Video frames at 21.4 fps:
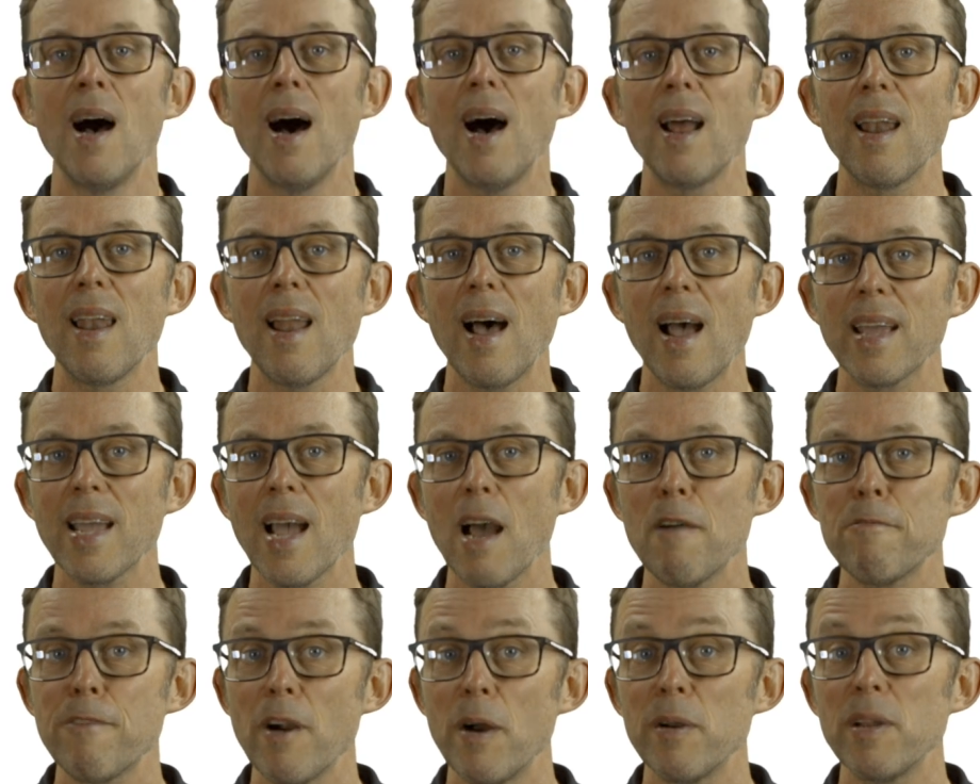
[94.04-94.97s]
I like how
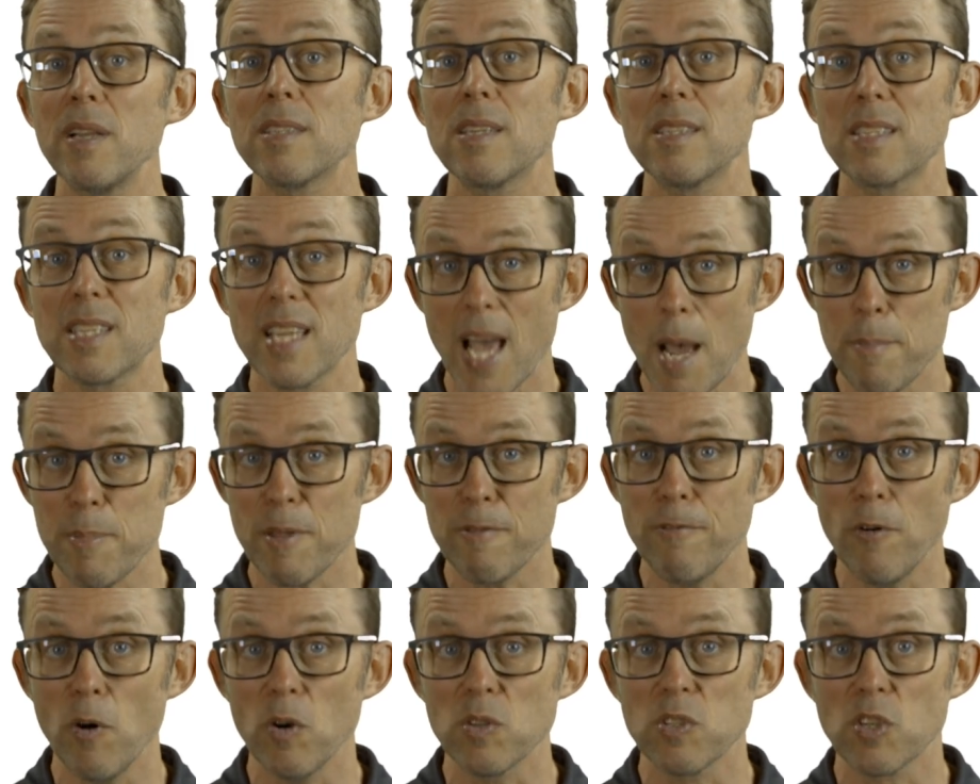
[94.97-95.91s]
Fronius has kept the
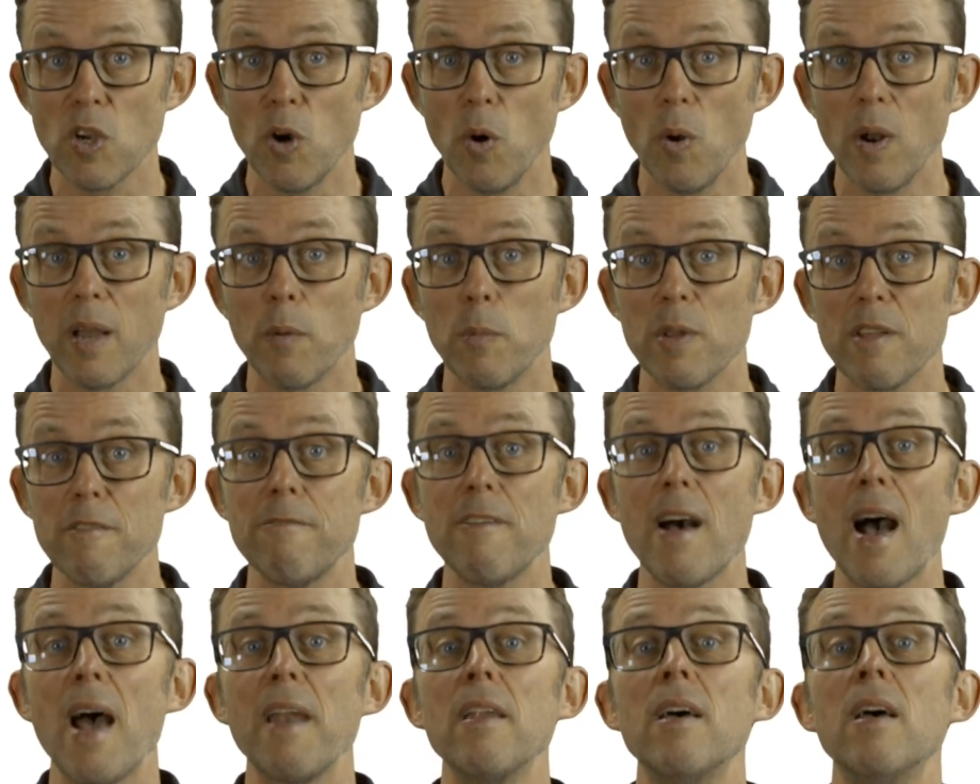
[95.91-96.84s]
forced cooling with a
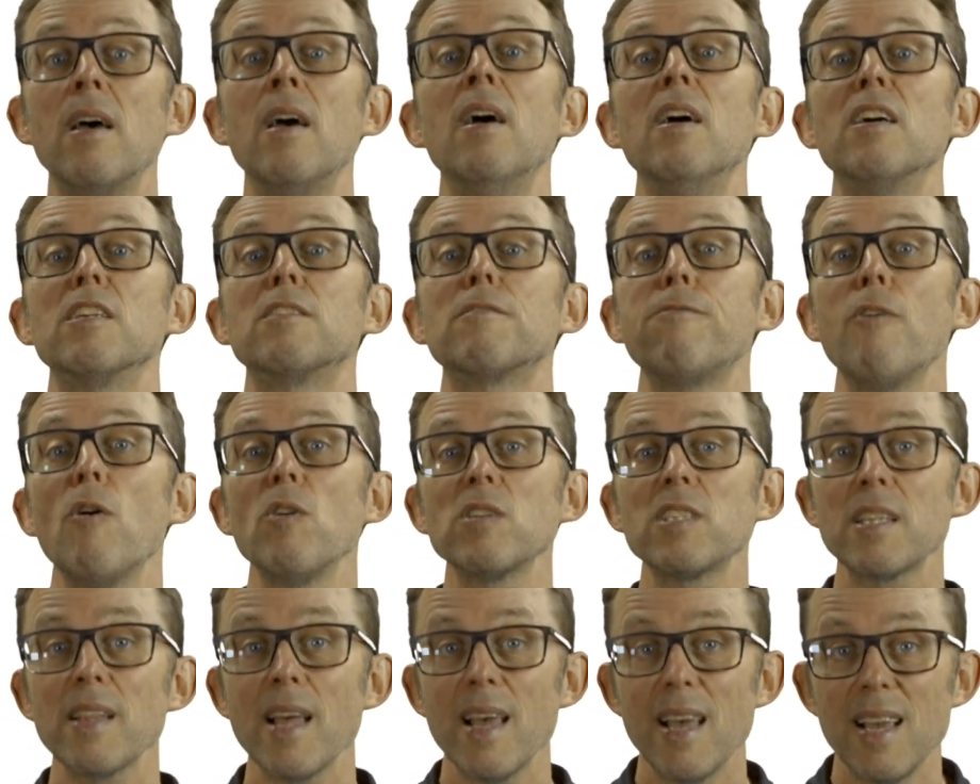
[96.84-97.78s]
fan, as
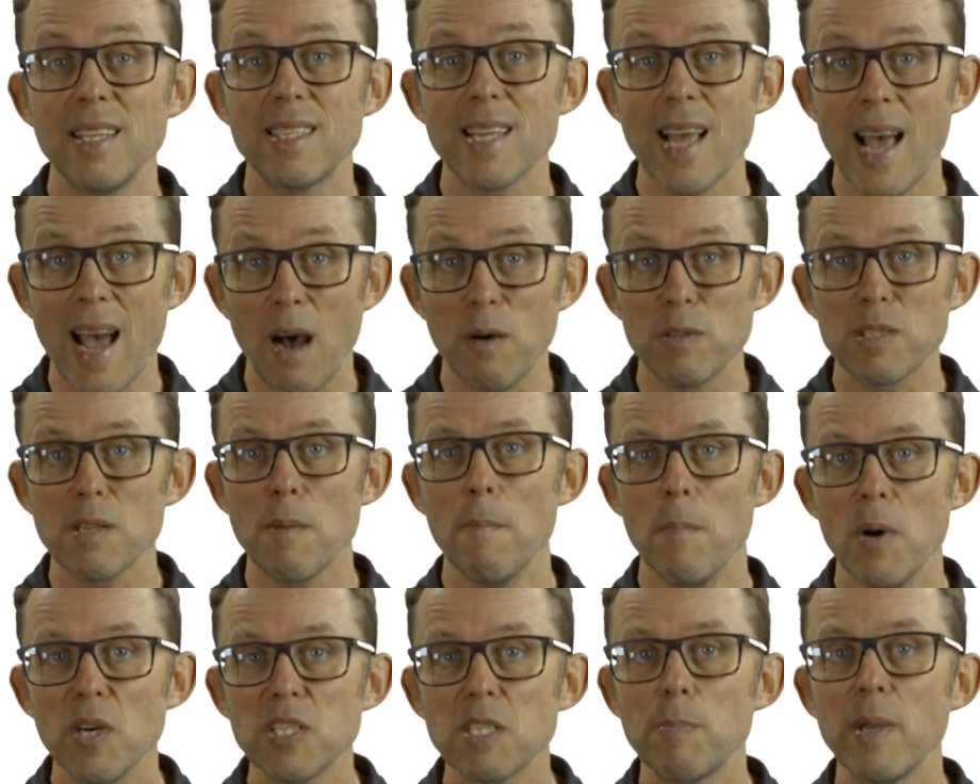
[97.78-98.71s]
forcing the heat out
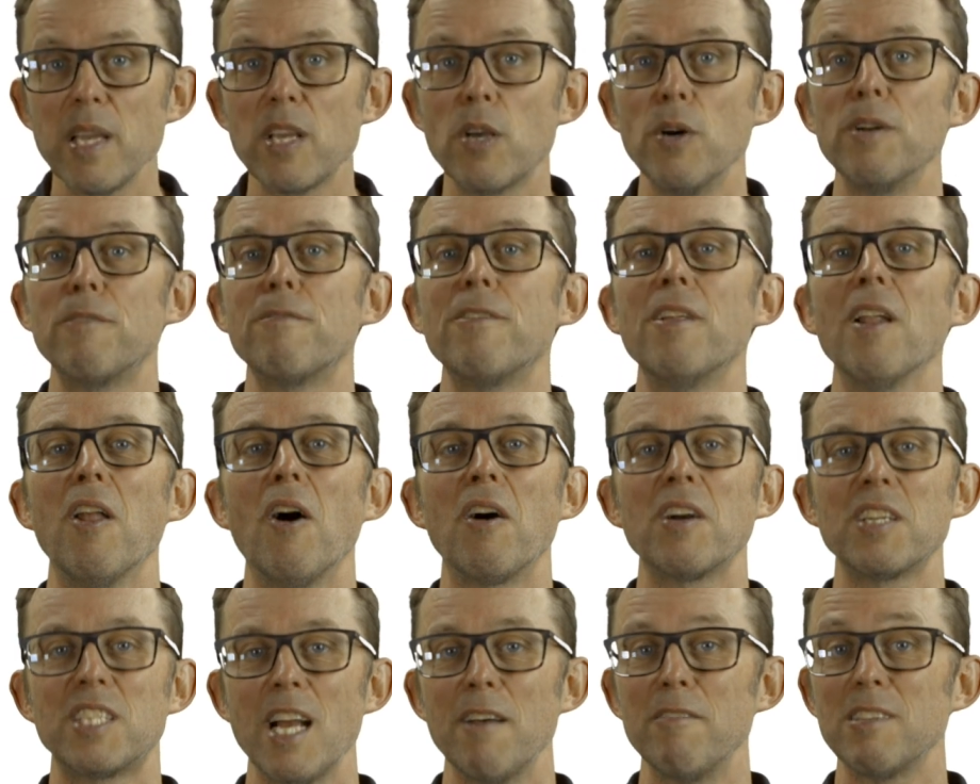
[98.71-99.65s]
must be good for
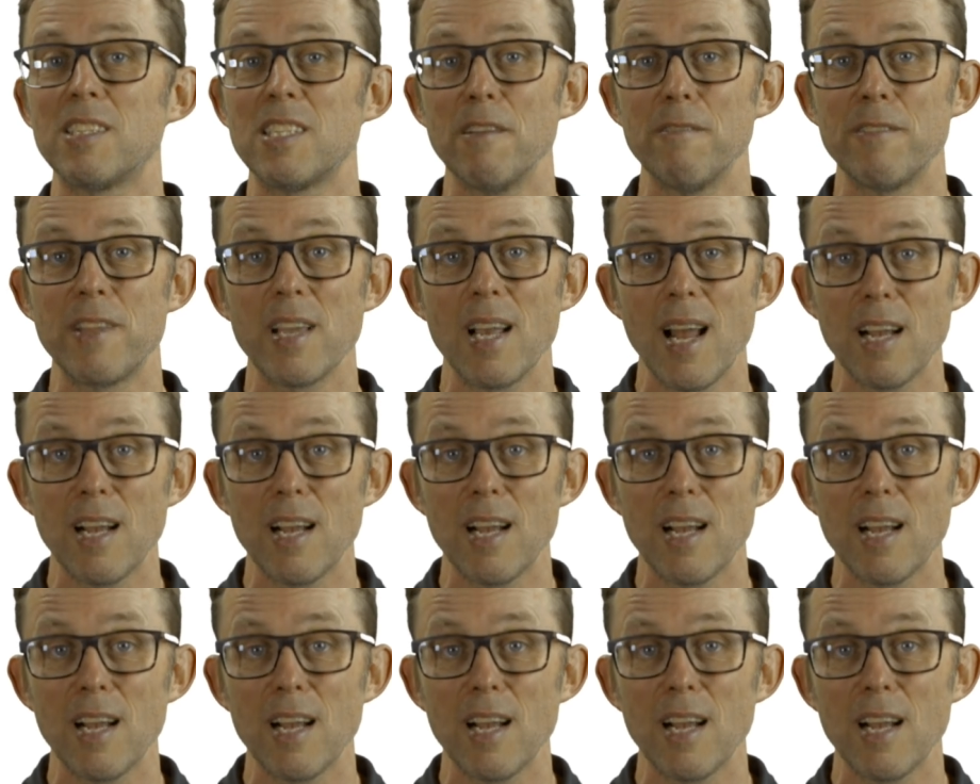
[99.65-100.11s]
longevity of the